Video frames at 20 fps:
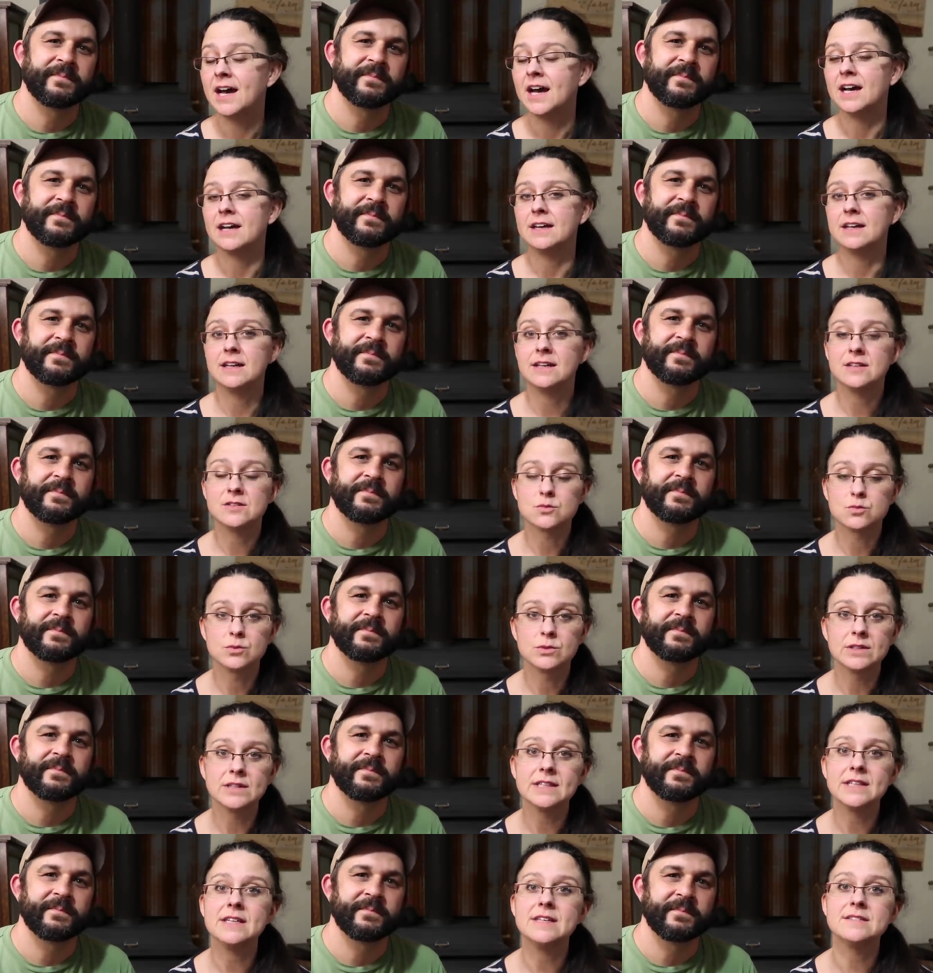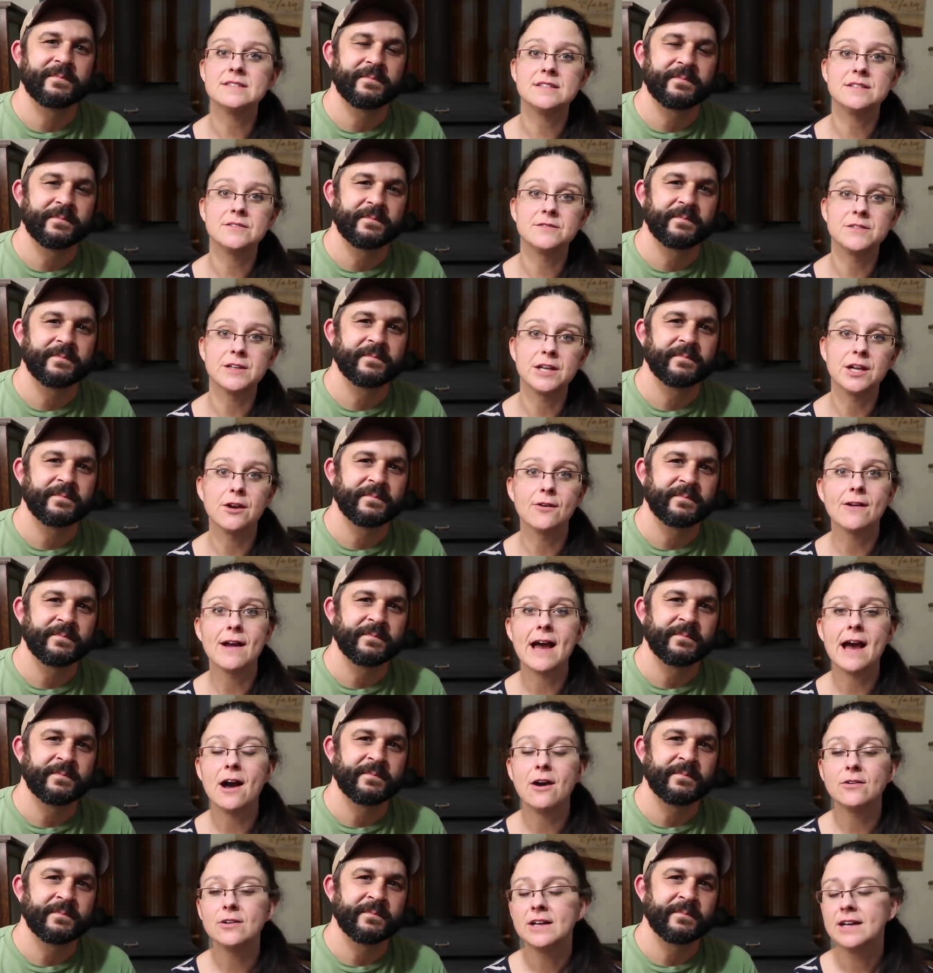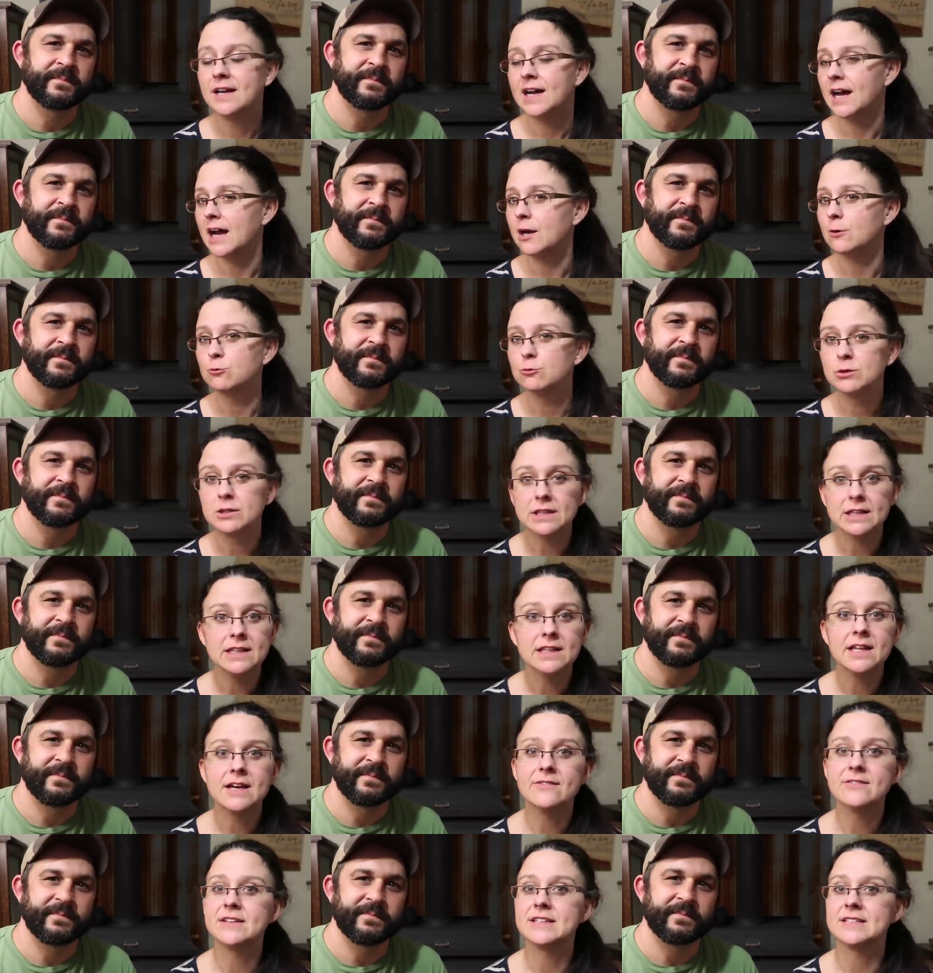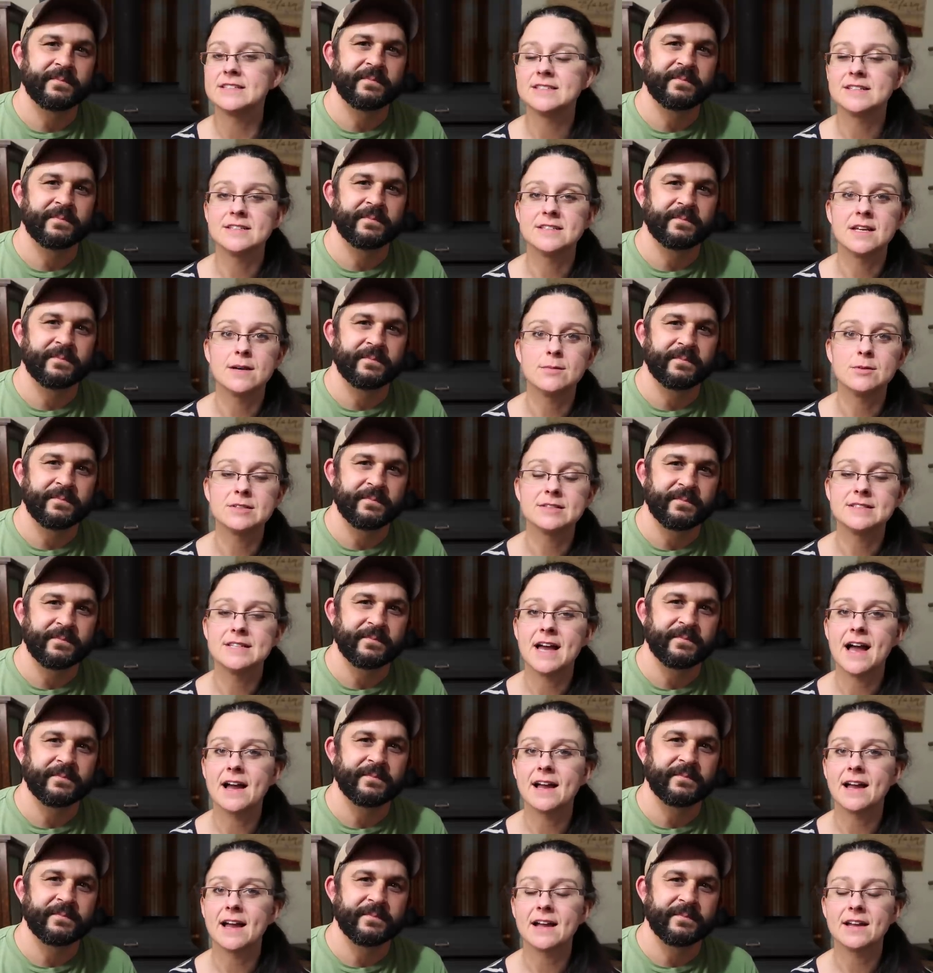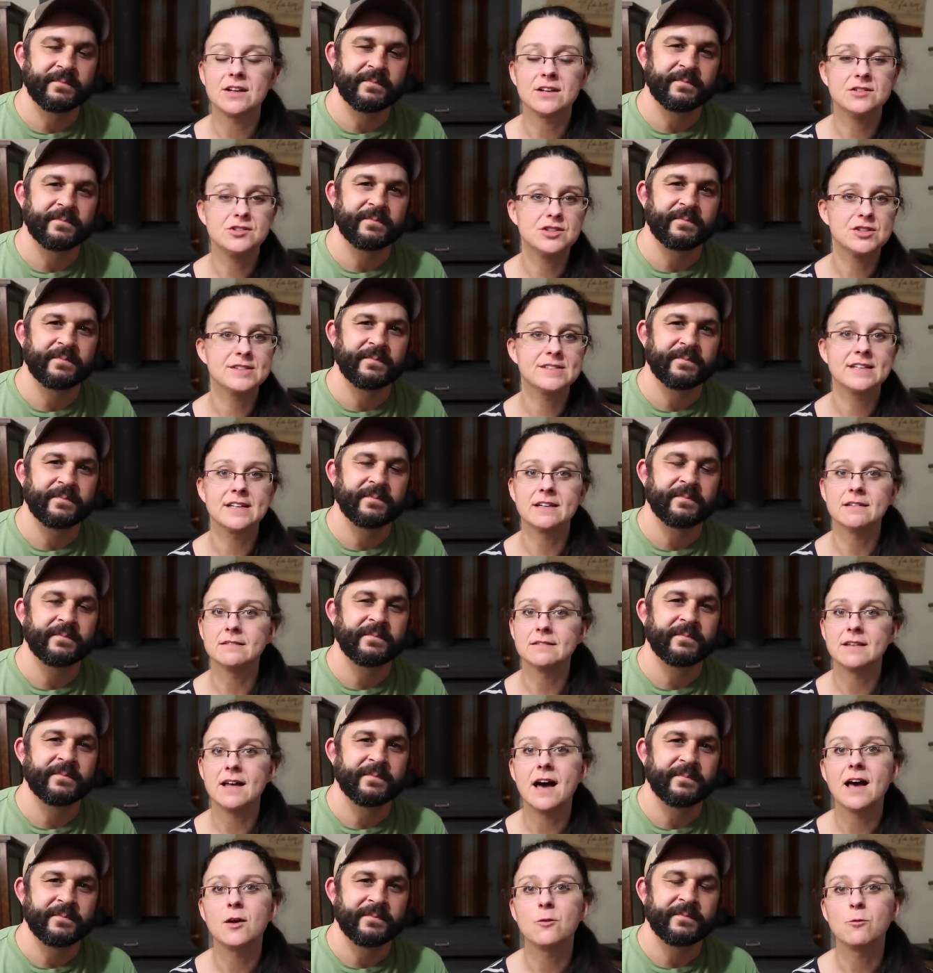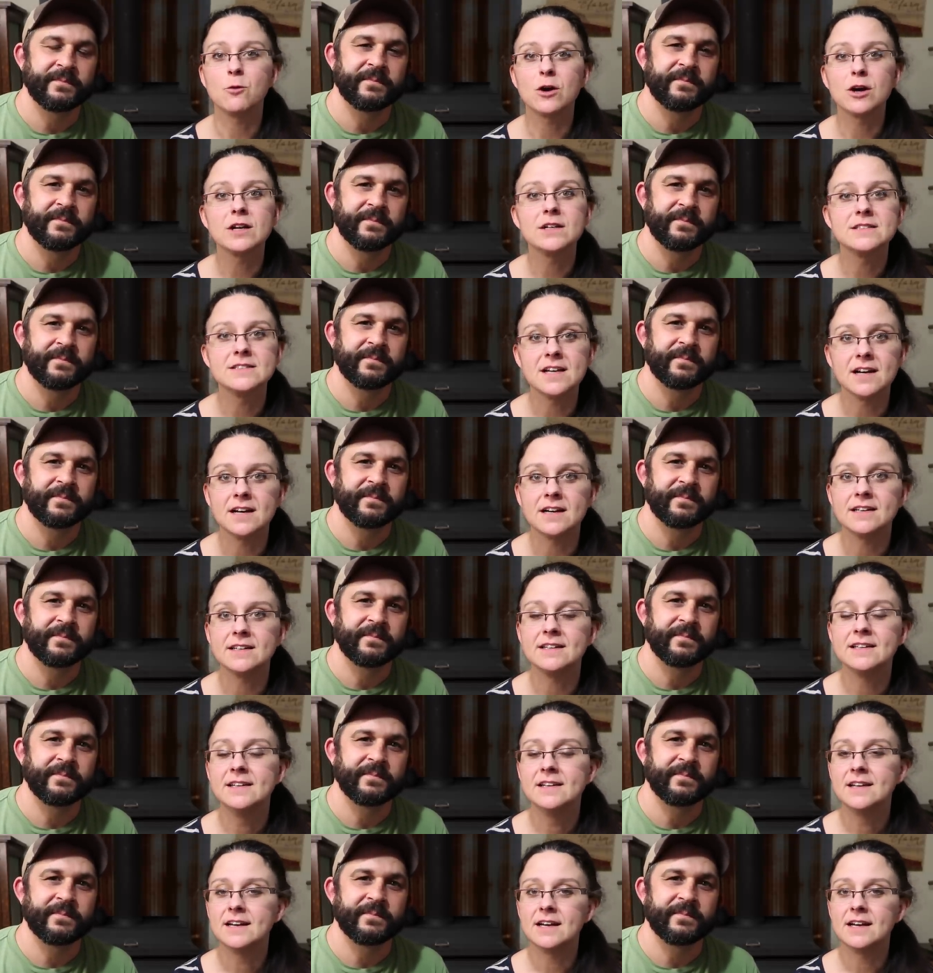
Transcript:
Speaker 1: It is really easy to figure out. I really love that it's a double stack. I can just get a lot of work done